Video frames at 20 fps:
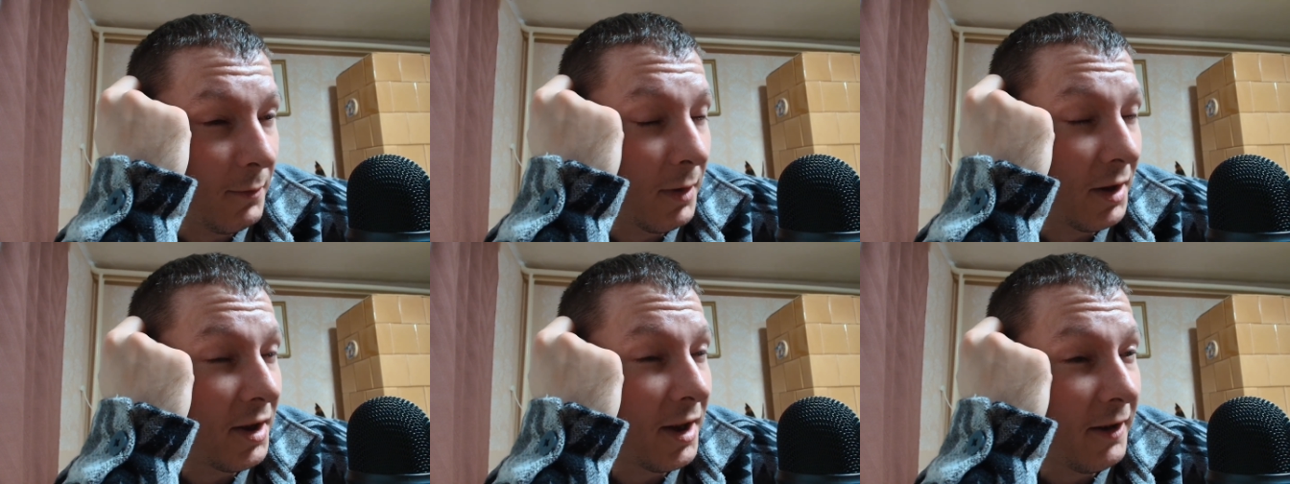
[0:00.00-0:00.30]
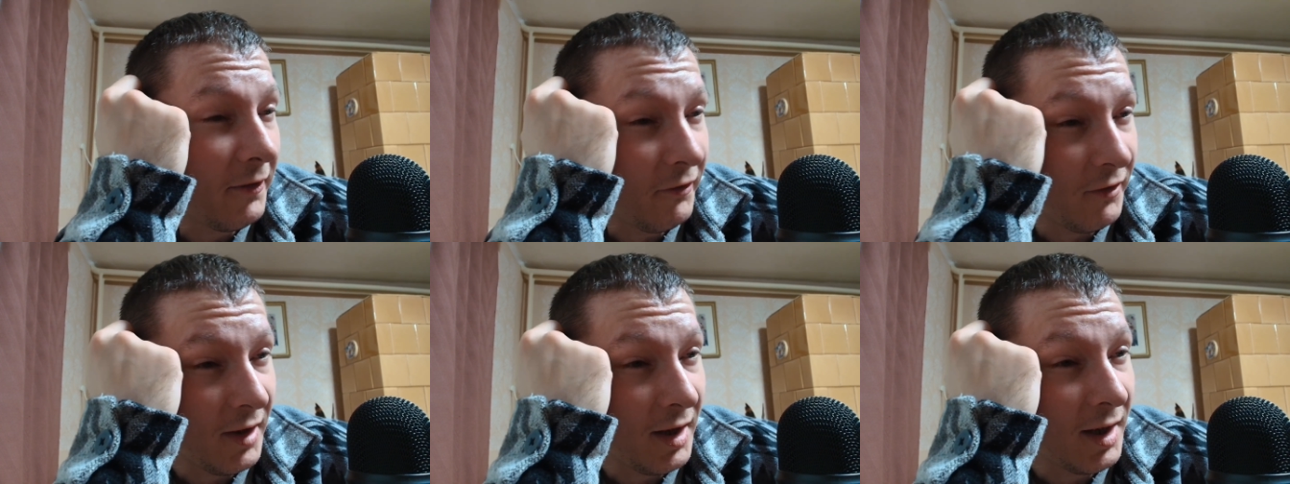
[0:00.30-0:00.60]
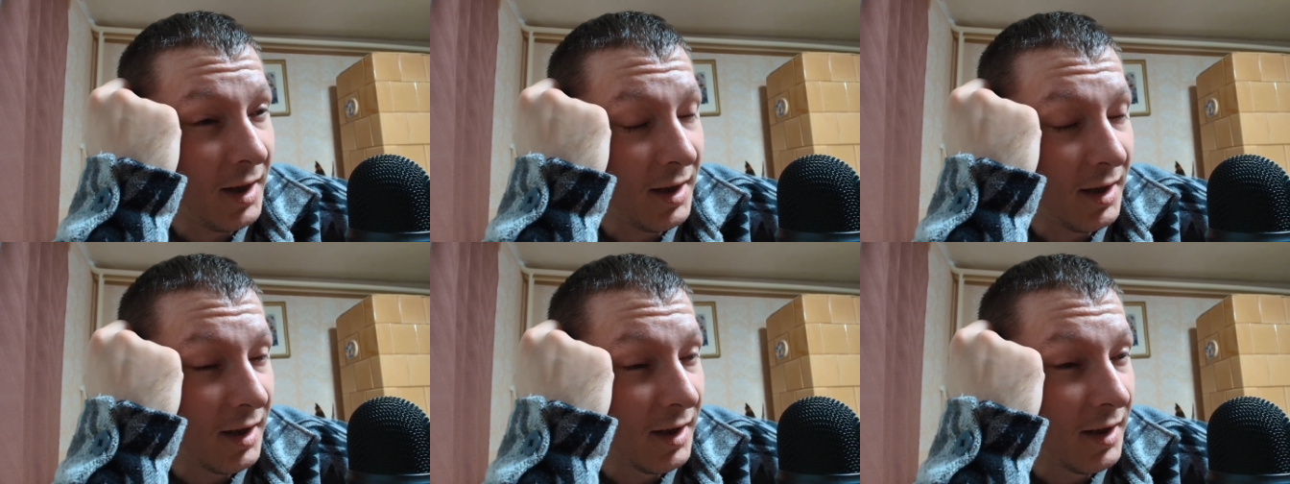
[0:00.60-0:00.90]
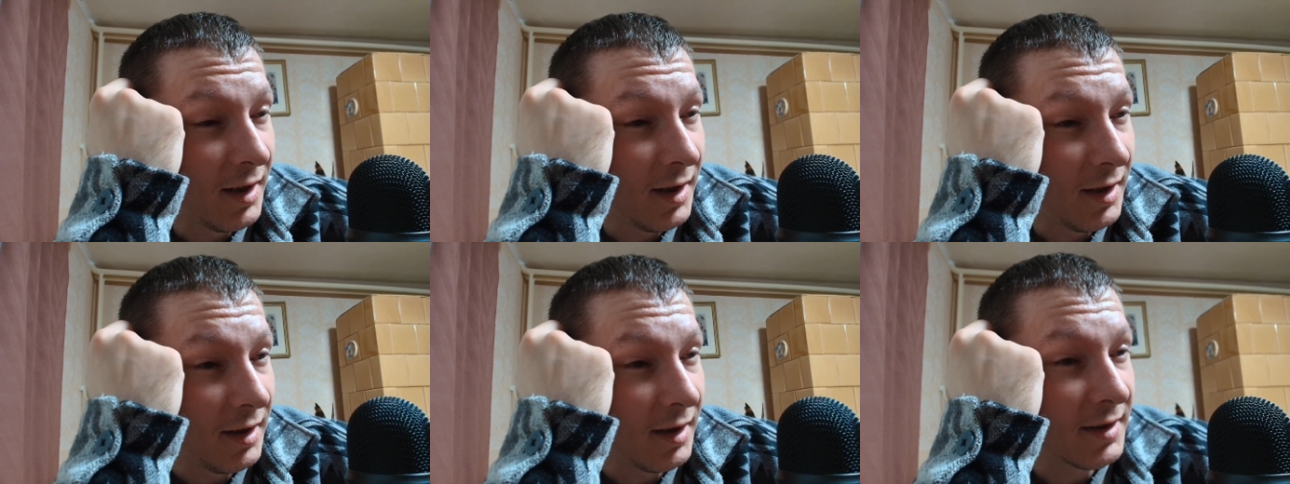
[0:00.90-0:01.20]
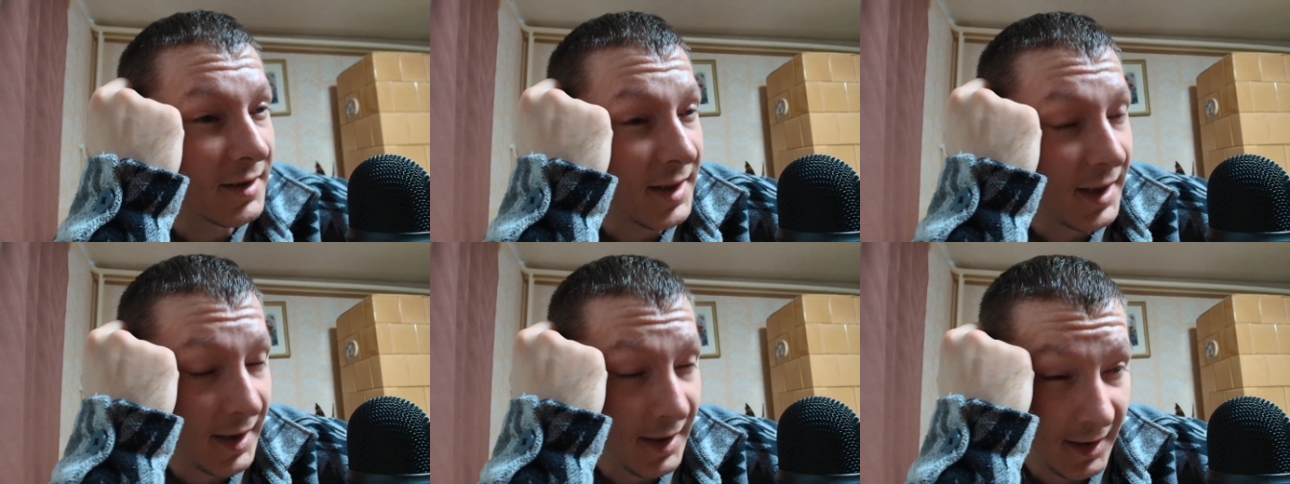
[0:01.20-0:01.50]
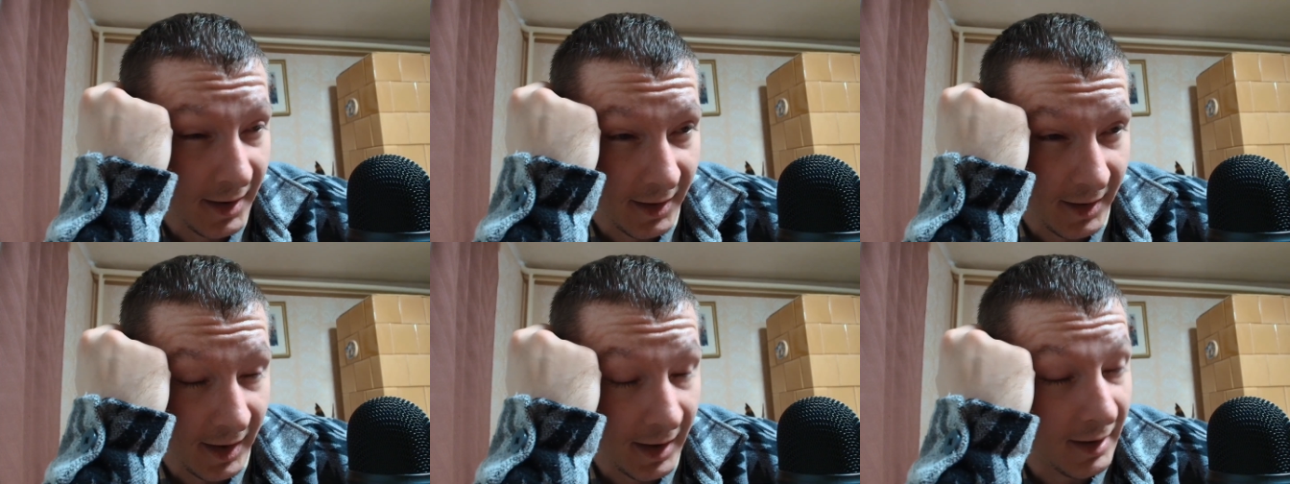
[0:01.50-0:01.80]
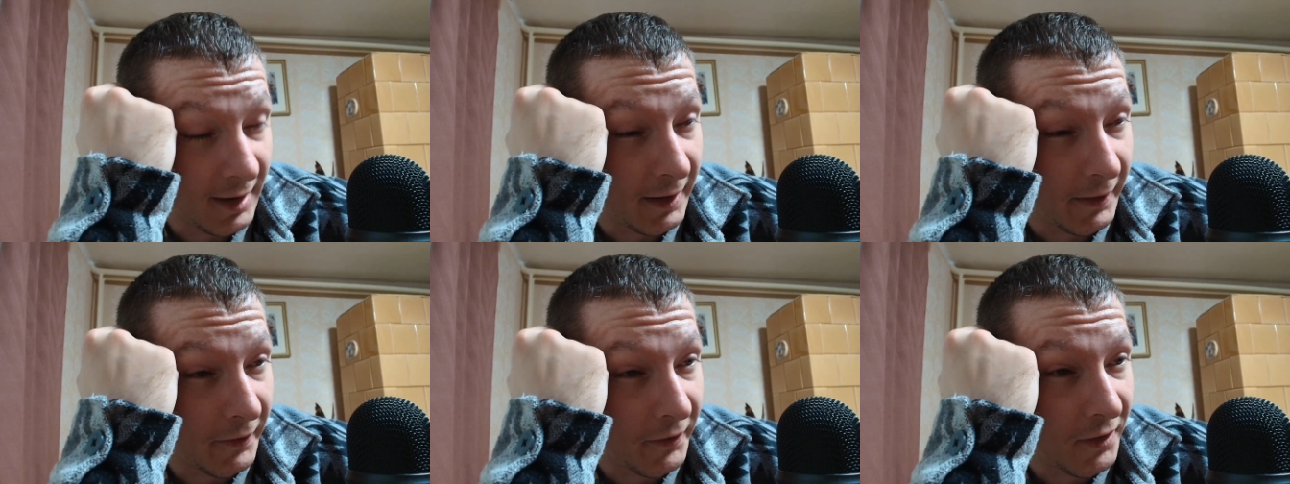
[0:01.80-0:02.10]
but I think the second and
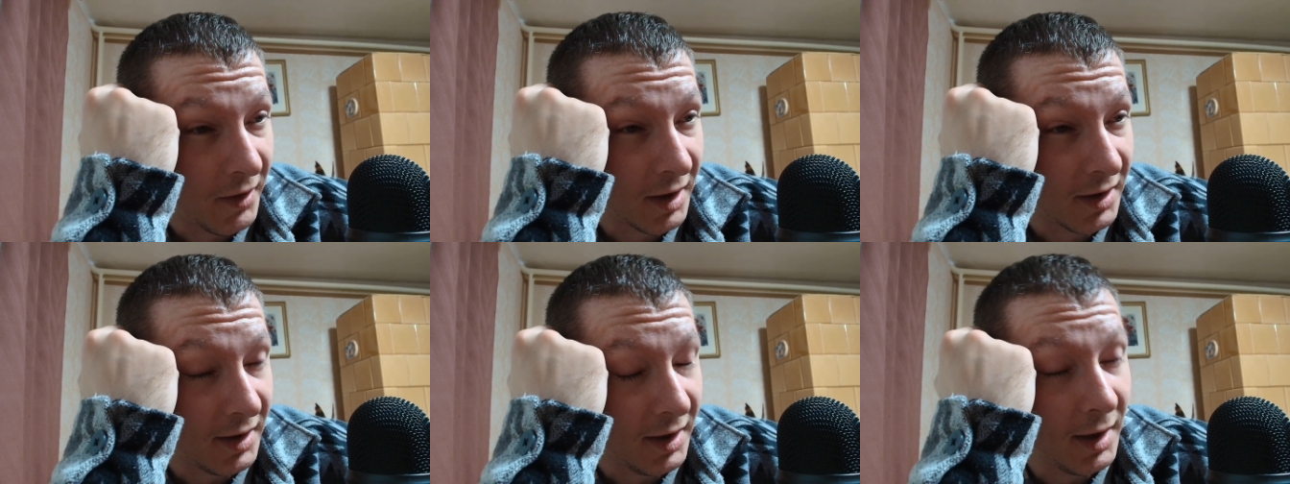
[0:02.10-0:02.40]
the third